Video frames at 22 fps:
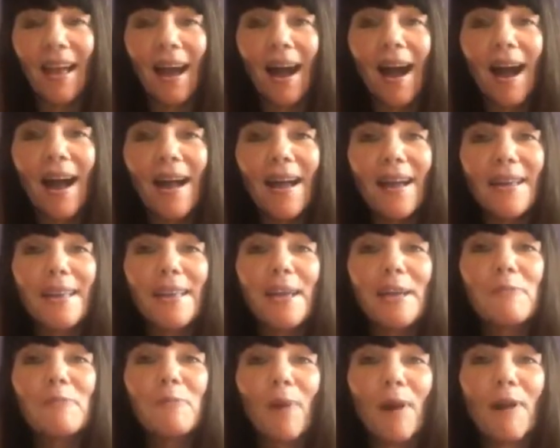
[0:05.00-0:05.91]
Hi
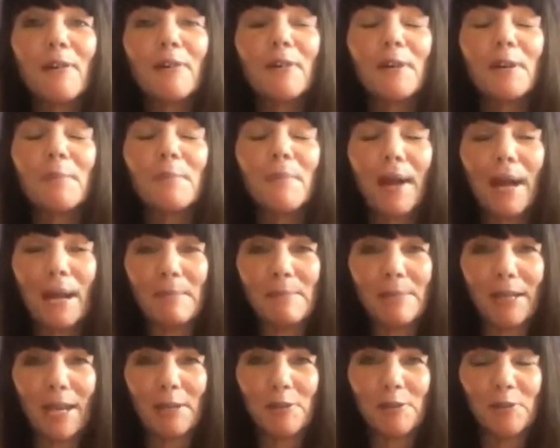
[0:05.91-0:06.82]
and welcome. I'm
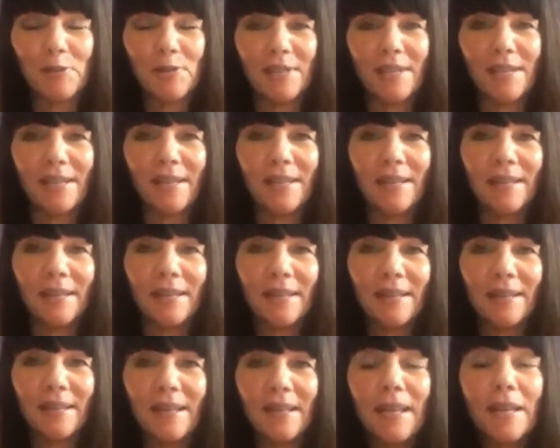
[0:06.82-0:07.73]
Dr. D.
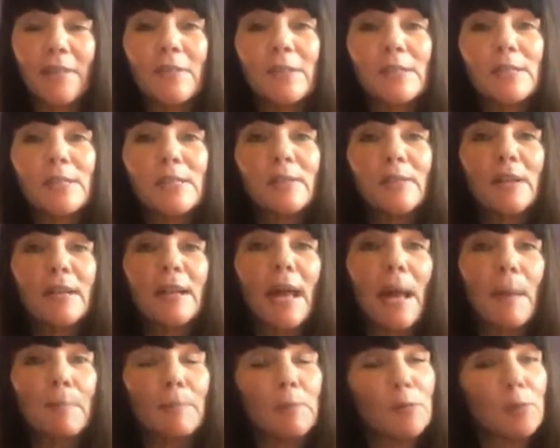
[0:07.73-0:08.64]
This is
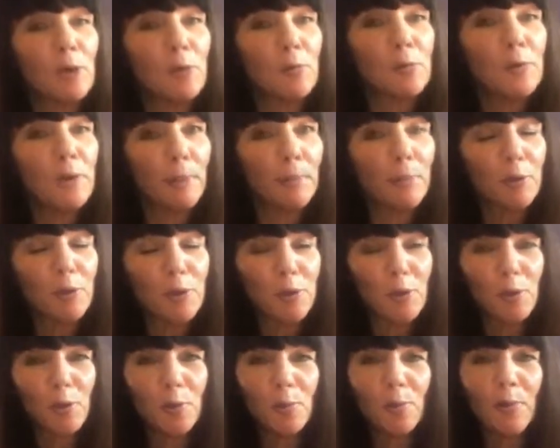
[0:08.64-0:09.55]
episode number
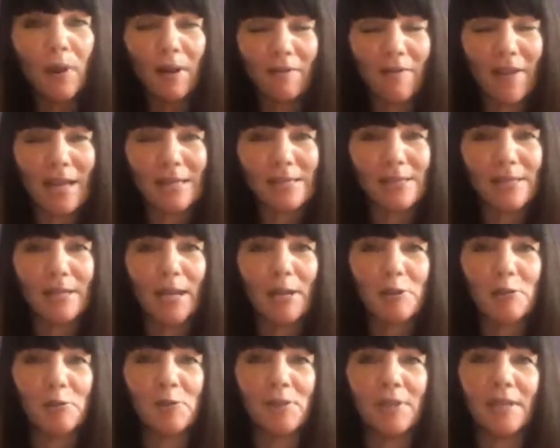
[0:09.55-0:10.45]
two of Ask
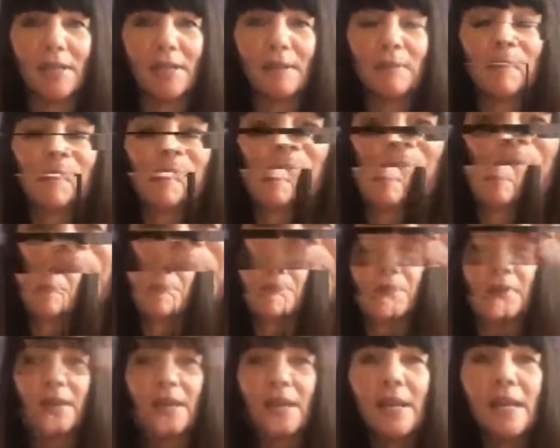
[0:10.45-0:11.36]
Dr. D.
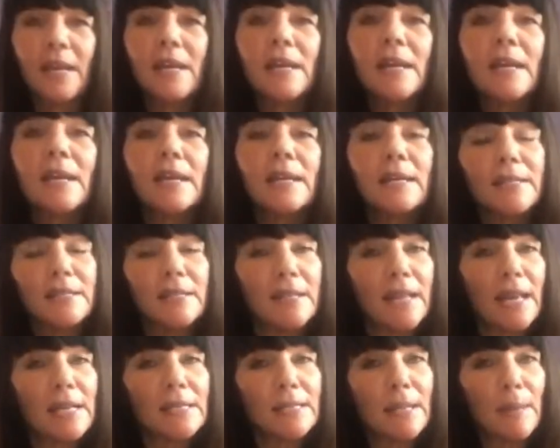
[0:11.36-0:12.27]
In
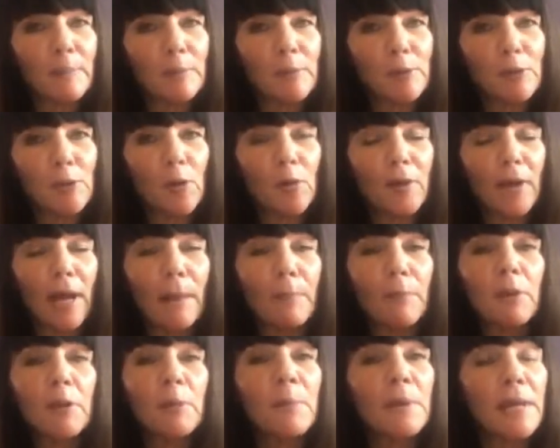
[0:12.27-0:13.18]
today's episode, I'm
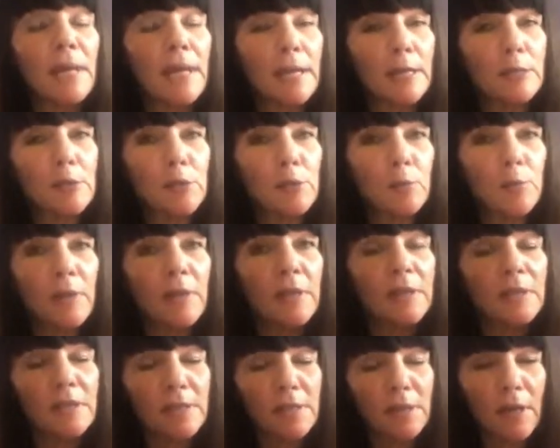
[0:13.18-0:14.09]
going to be answering
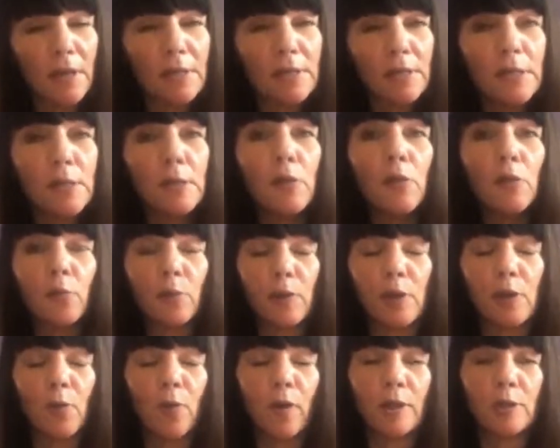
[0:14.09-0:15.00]
and discussing
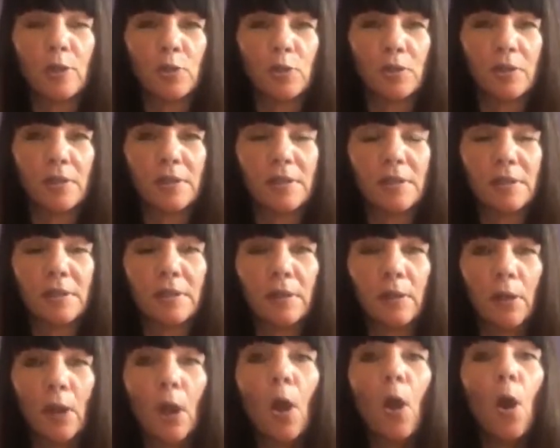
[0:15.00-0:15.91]
three questions.
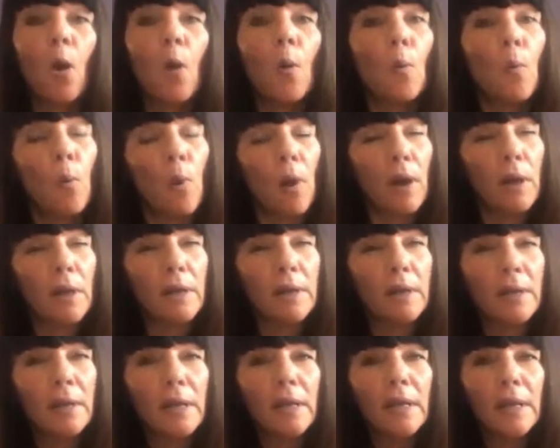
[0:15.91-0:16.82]

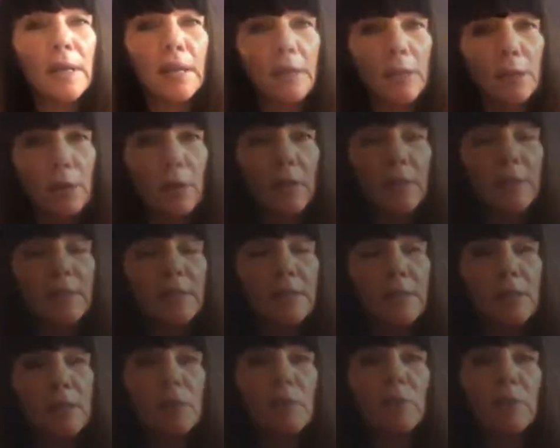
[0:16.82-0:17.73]
One, in a long
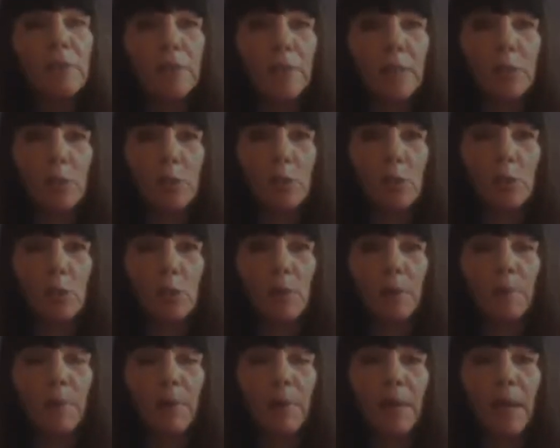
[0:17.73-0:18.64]
distance
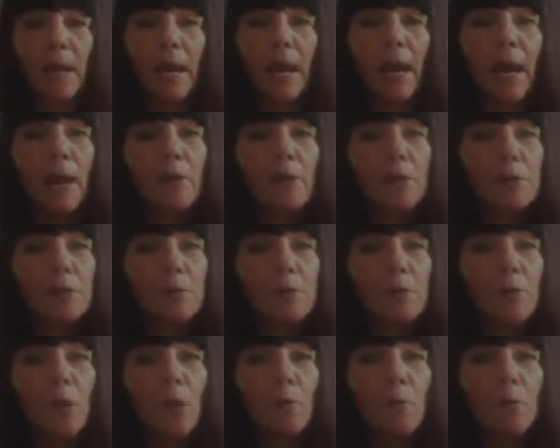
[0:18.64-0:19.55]
relationship, how can you
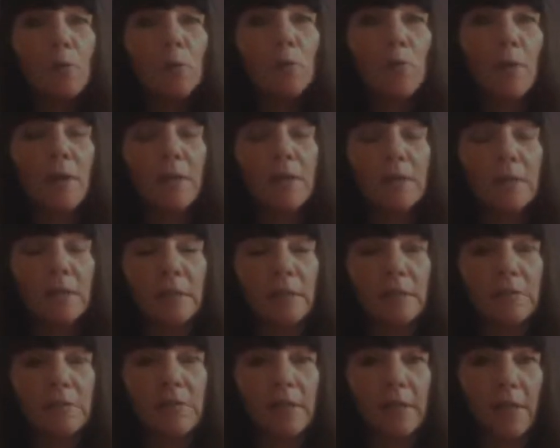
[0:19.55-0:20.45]
know when you're ready to
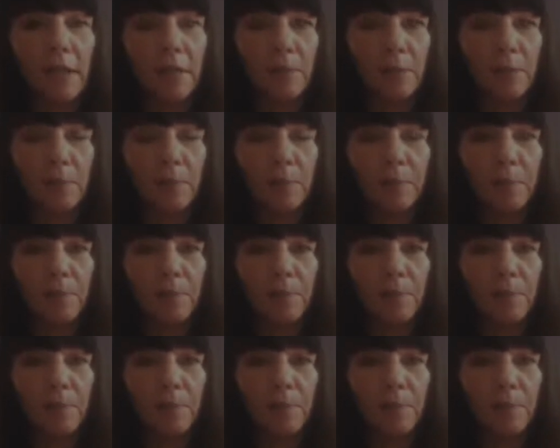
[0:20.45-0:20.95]
live together?